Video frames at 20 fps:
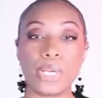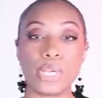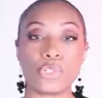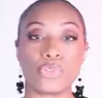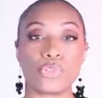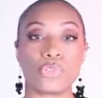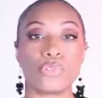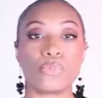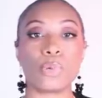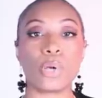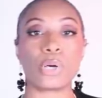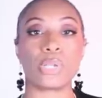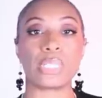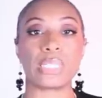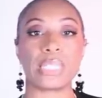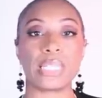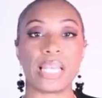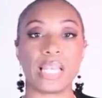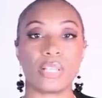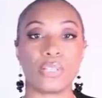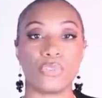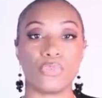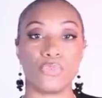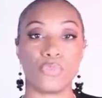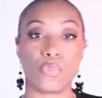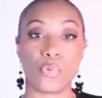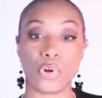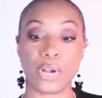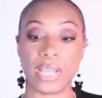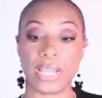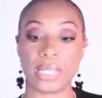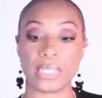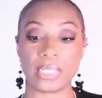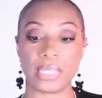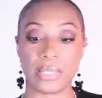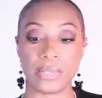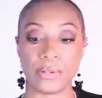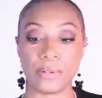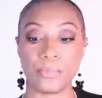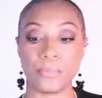extra small to size
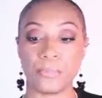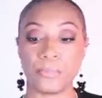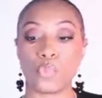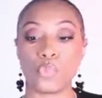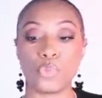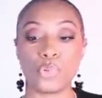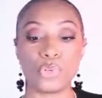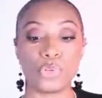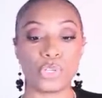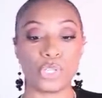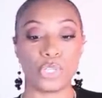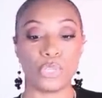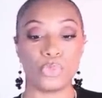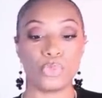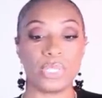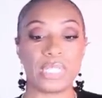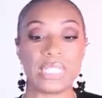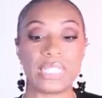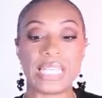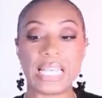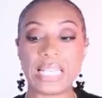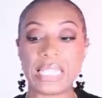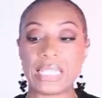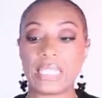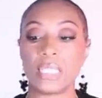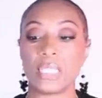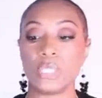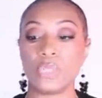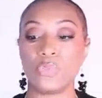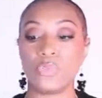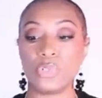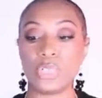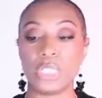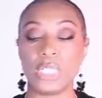4XL. Real cute. It's got the silver